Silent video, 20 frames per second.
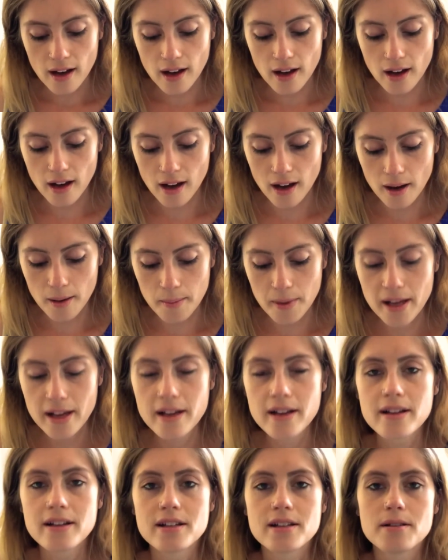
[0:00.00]

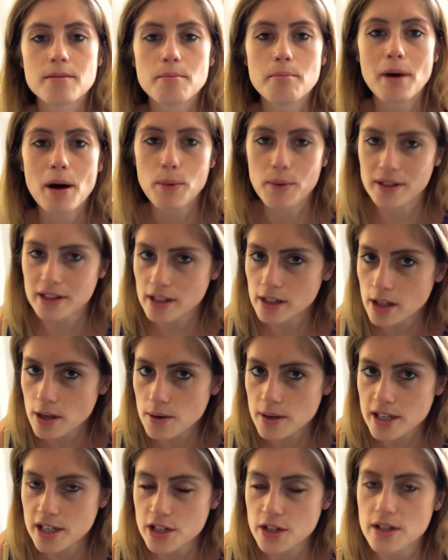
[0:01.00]
But with the
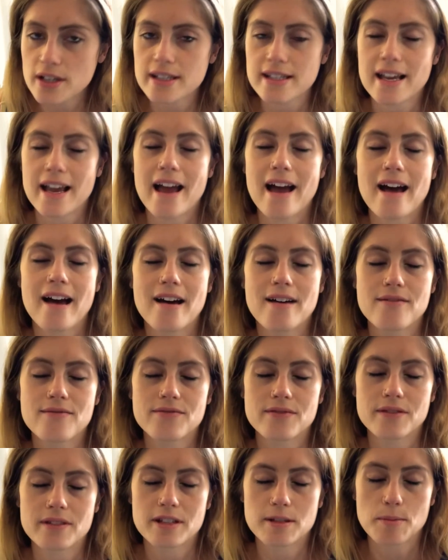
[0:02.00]
lower endurance, I have
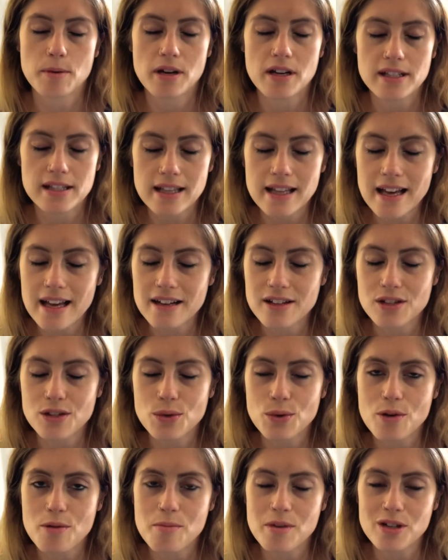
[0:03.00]
experienced a lot of
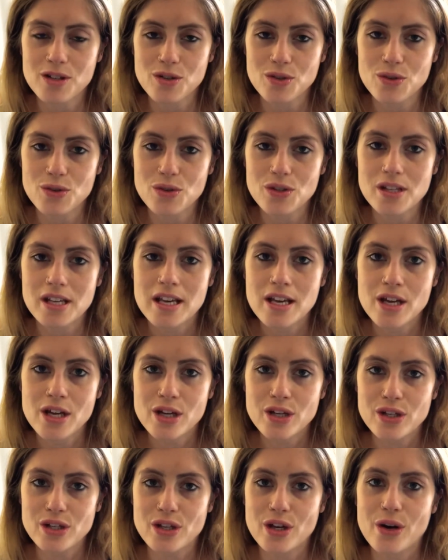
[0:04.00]
sore muscles.
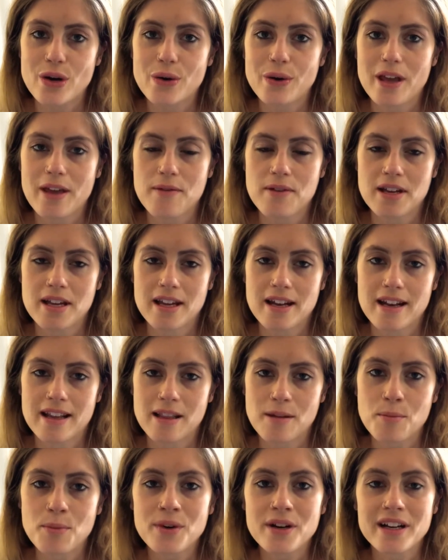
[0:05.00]
So even in
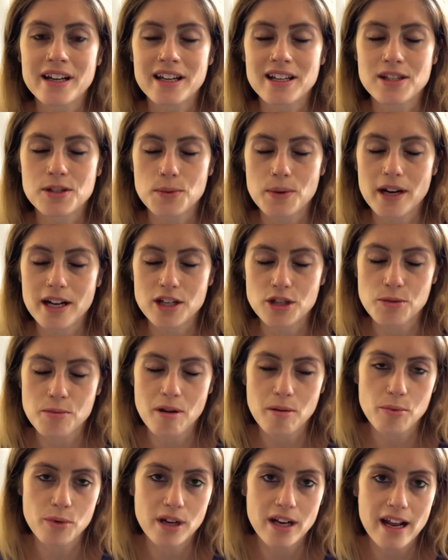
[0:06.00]
the mornings when I do
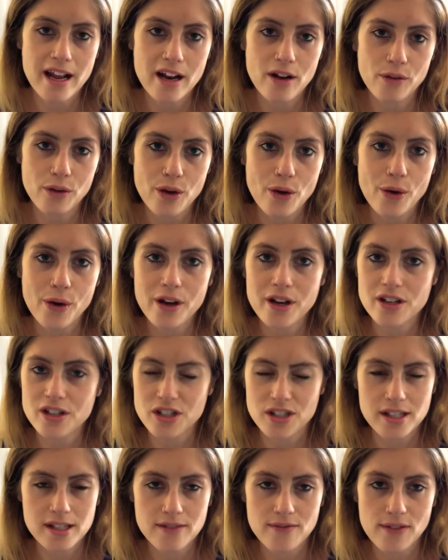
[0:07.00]
my prenatal yoga,
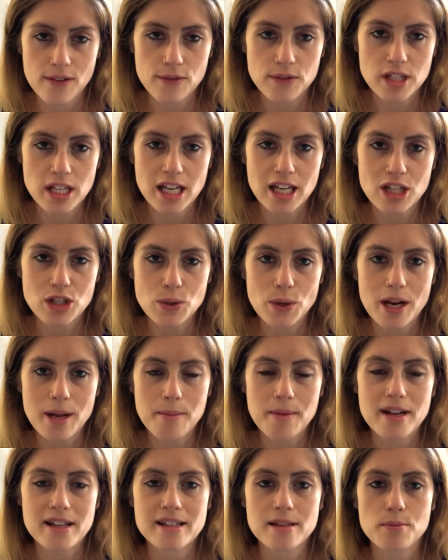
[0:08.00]
just the 15-20
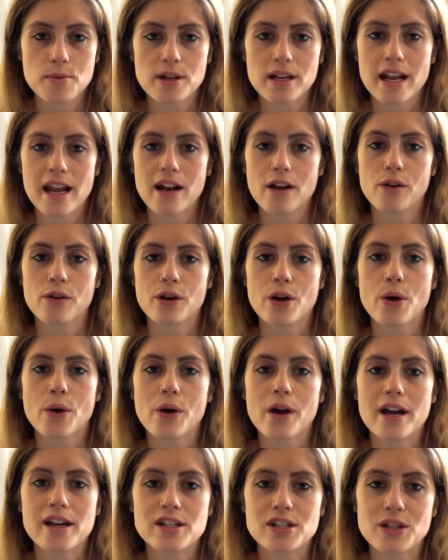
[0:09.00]
minutes of prenatal
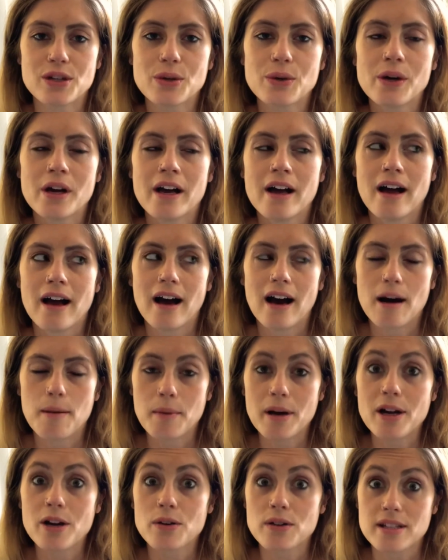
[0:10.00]
yoga I do,
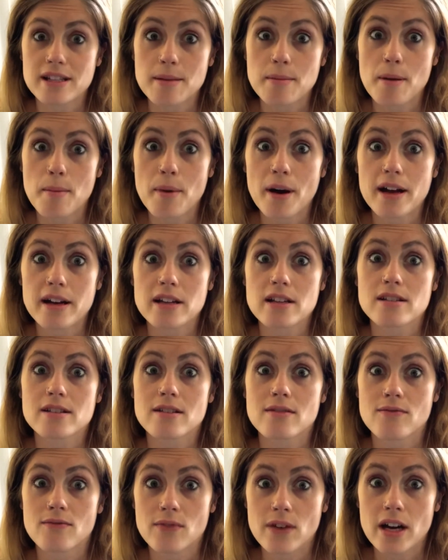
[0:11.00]
I notice that my body is
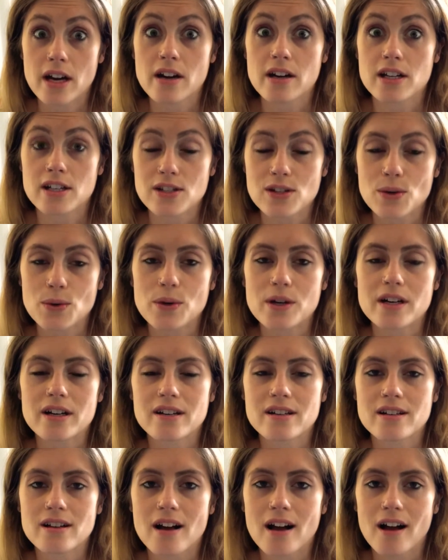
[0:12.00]
very sore
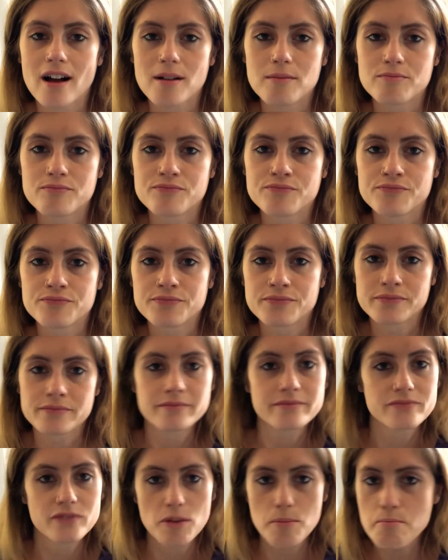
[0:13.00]

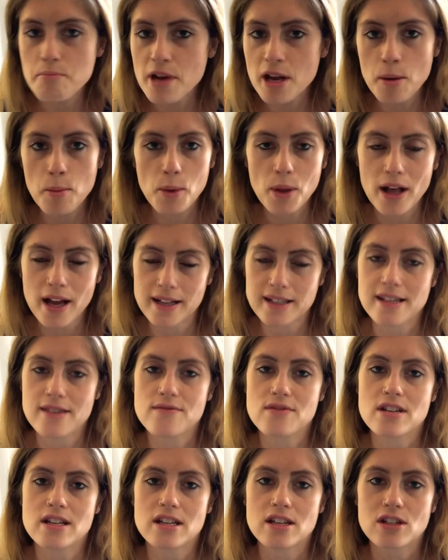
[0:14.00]
from minimal
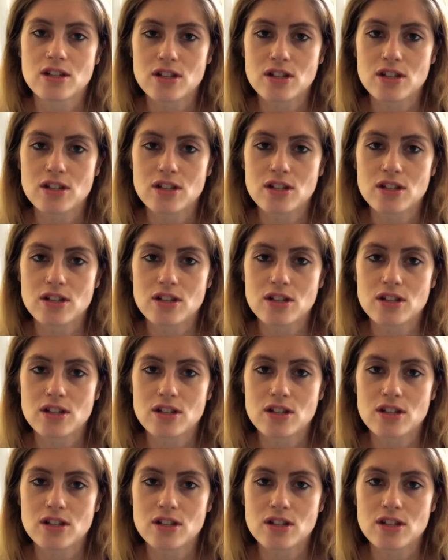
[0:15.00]
activity.